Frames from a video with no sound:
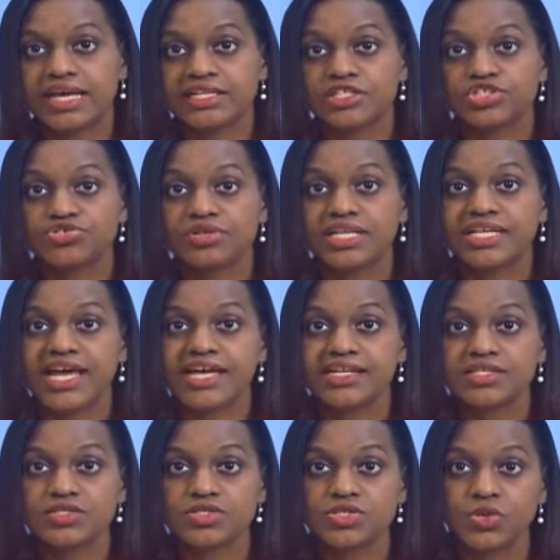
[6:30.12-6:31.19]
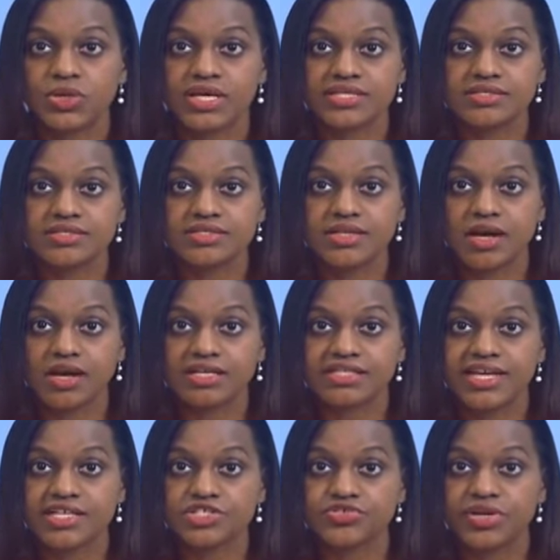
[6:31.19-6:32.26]
And Trinidadian soca star
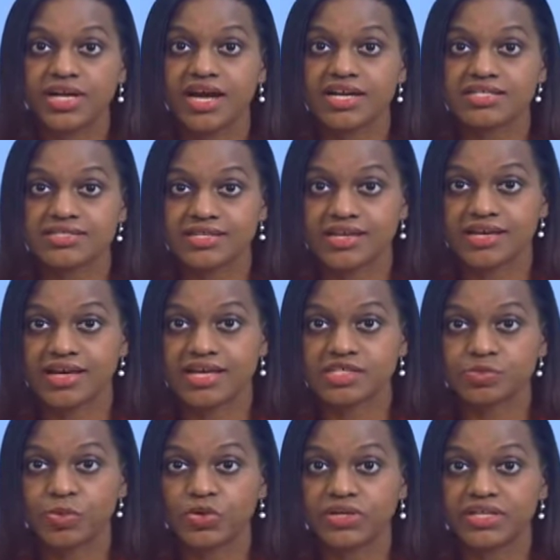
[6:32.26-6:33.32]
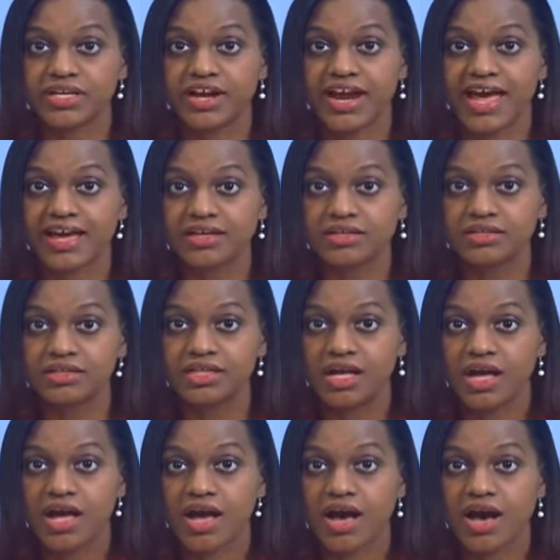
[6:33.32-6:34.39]
Destra Garcia has broken her ankle
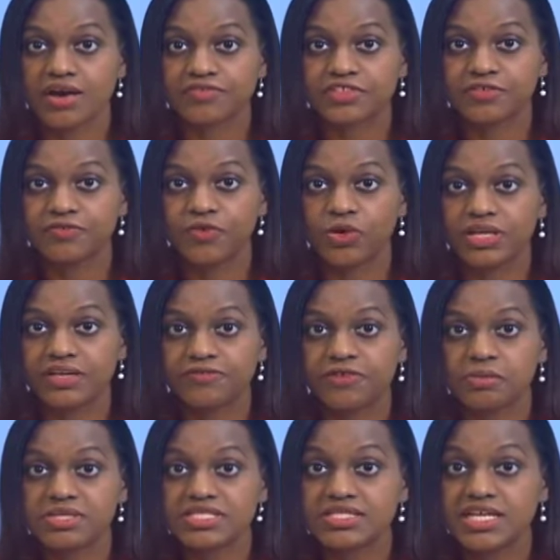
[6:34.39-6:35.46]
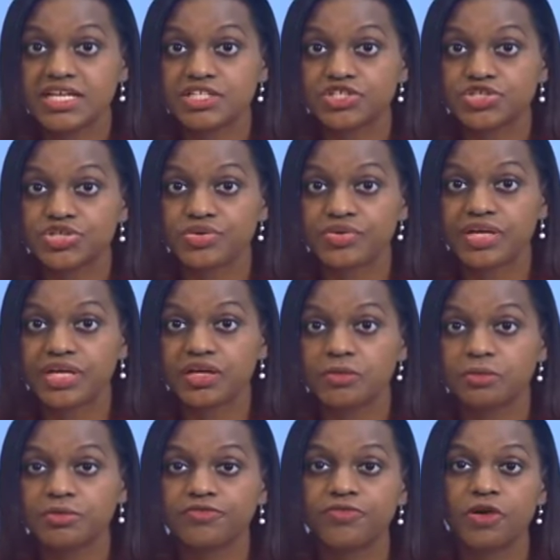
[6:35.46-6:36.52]
after falling from a stage during her
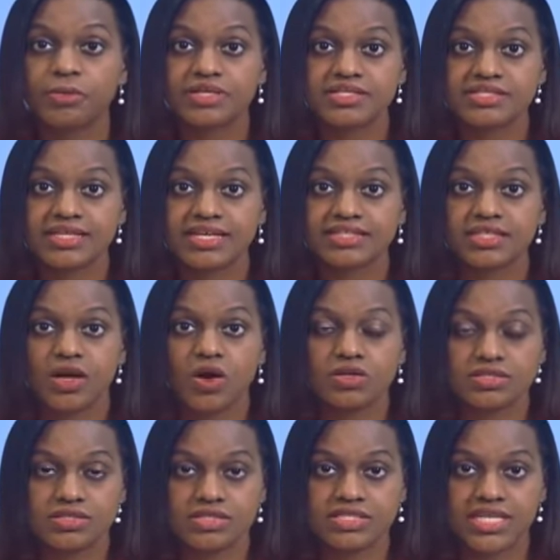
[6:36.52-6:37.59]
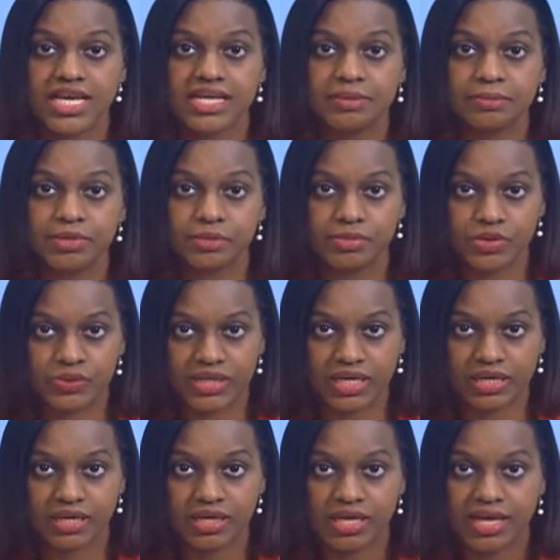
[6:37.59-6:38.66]
performance at a concert in Bermuda.